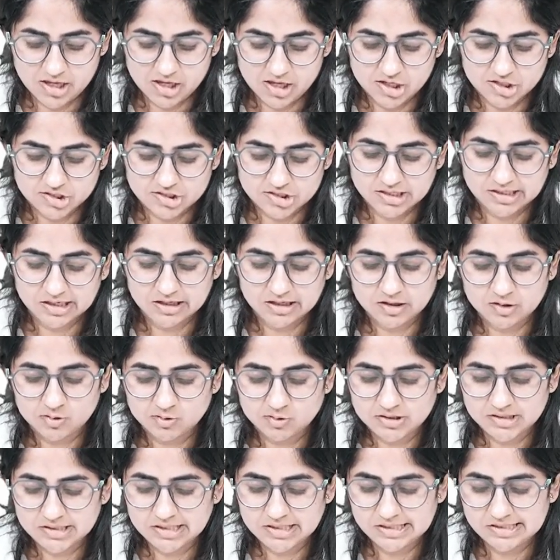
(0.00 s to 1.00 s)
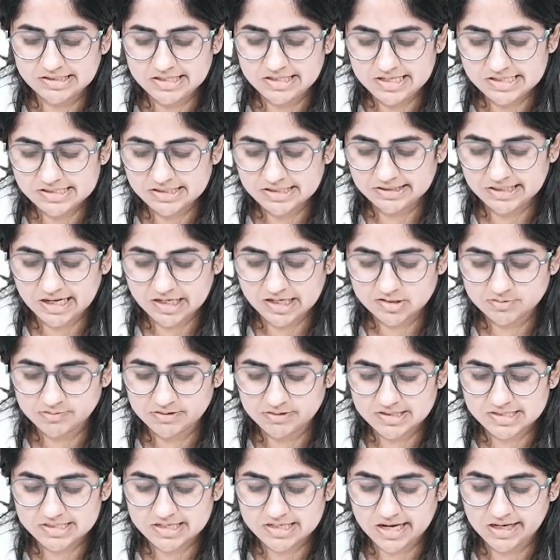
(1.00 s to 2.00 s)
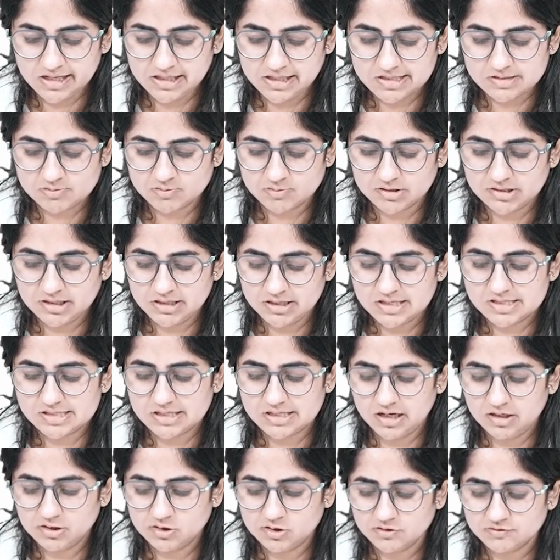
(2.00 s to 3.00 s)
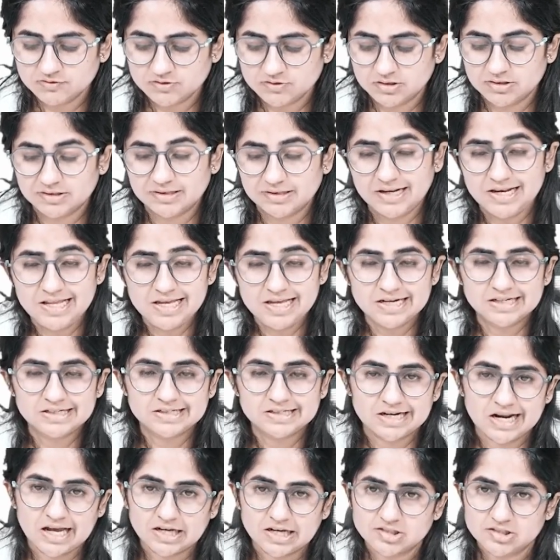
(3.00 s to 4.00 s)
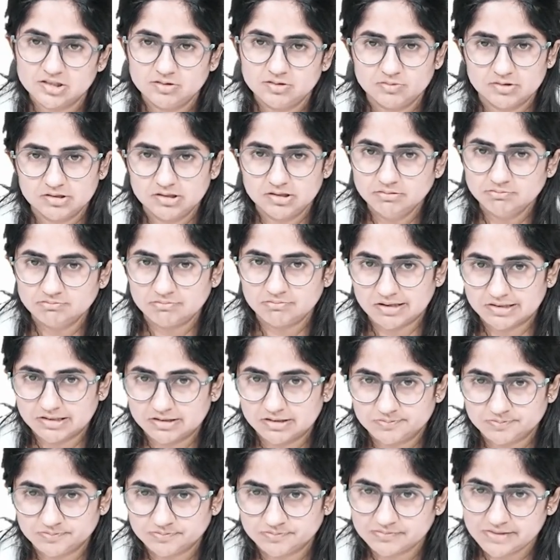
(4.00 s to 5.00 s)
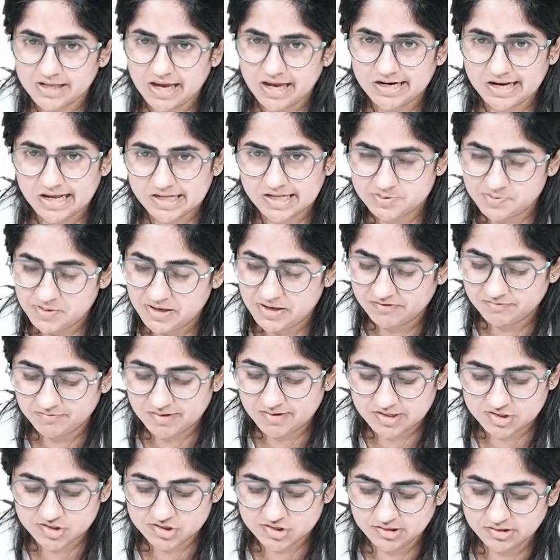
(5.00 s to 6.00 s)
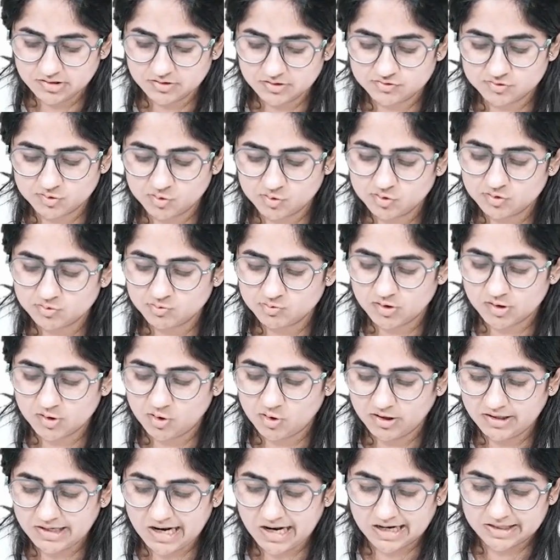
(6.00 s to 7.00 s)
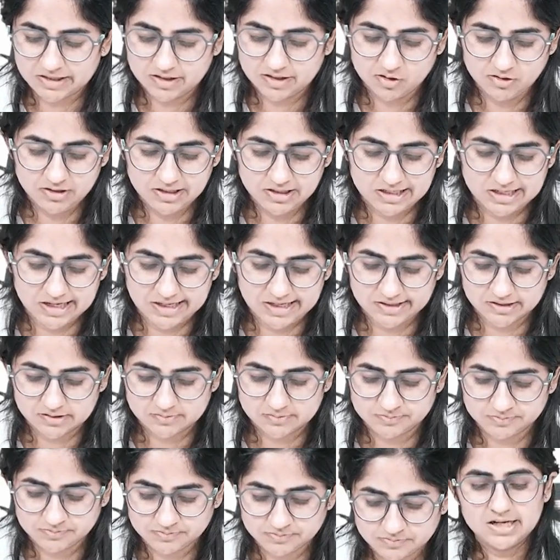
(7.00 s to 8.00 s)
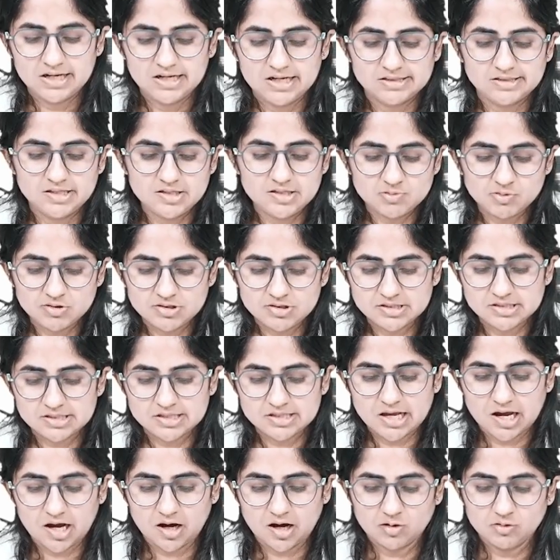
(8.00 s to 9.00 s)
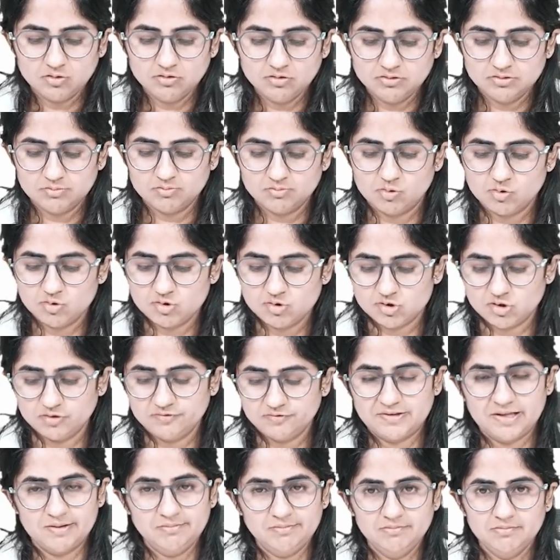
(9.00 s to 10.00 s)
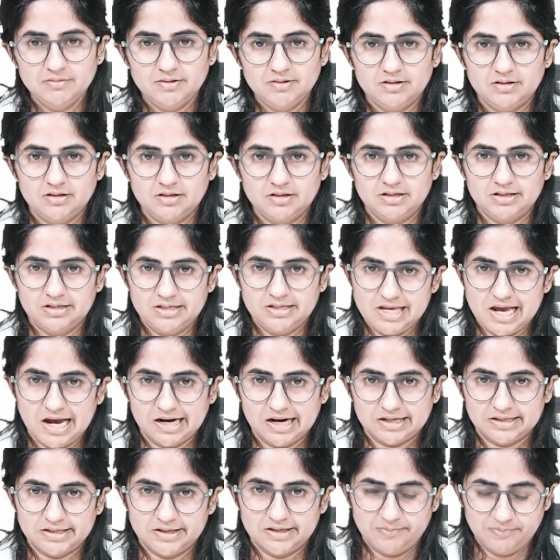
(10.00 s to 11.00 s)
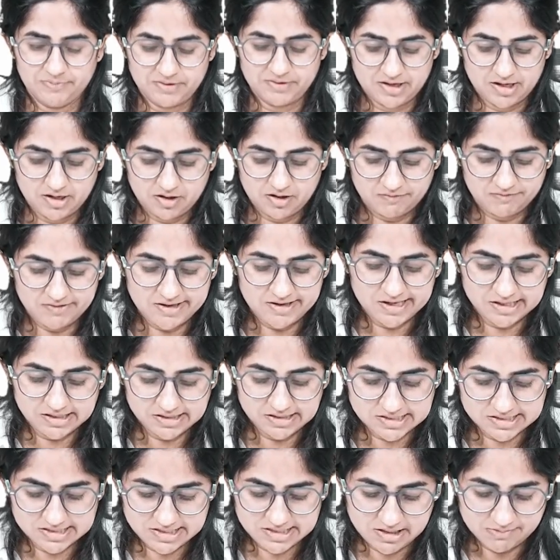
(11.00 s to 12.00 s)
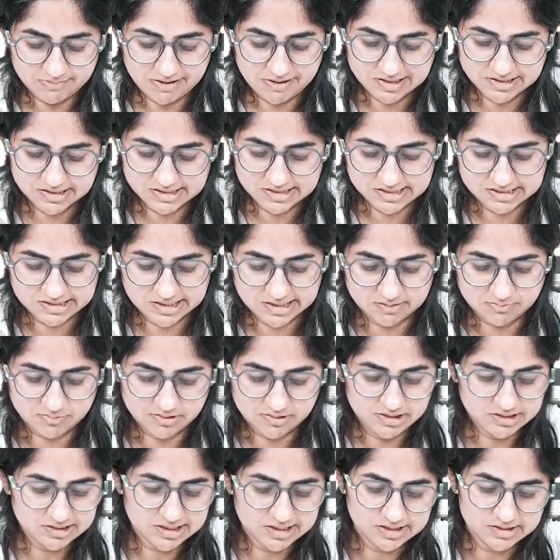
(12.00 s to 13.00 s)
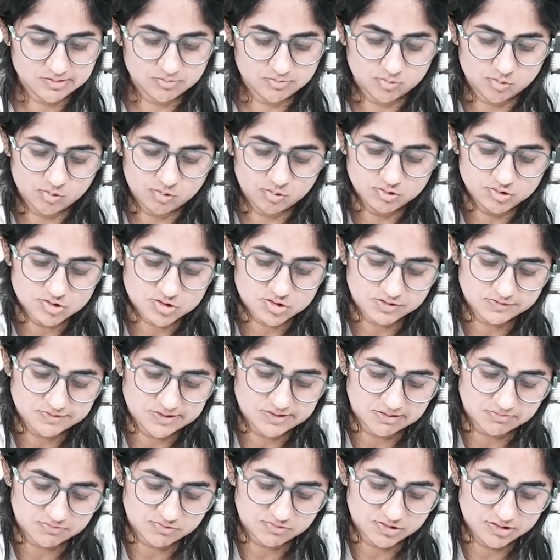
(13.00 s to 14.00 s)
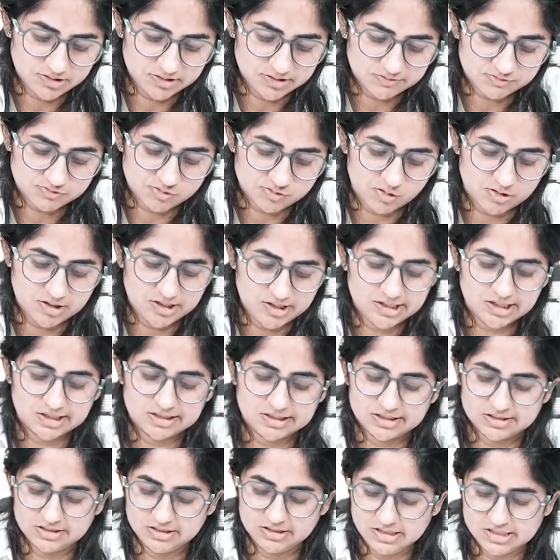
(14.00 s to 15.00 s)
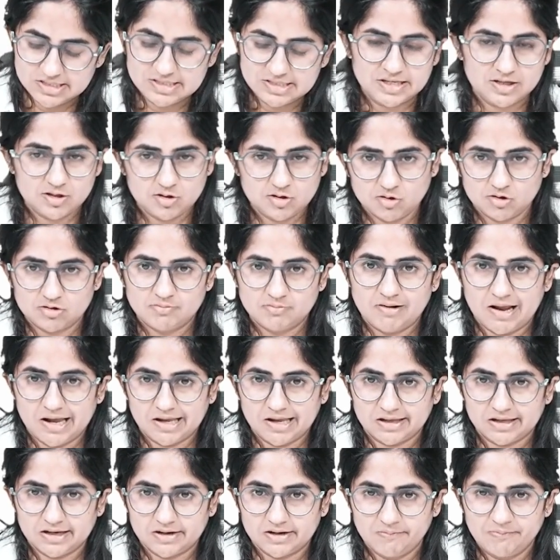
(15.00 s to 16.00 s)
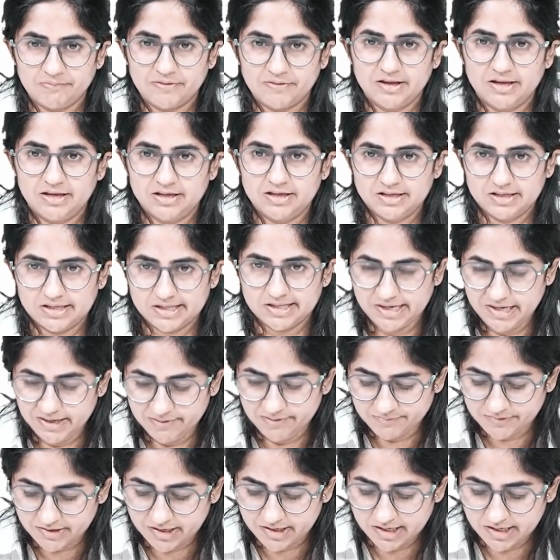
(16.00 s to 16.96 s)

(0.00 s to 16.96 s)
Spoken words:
She concluded that these attachment styles were the result of early interaction with the mother. And as we have mentioned, the fourth got added on later. This was how most of them reacted. We can see by this table that most of them were falling under the secure blanket. Right?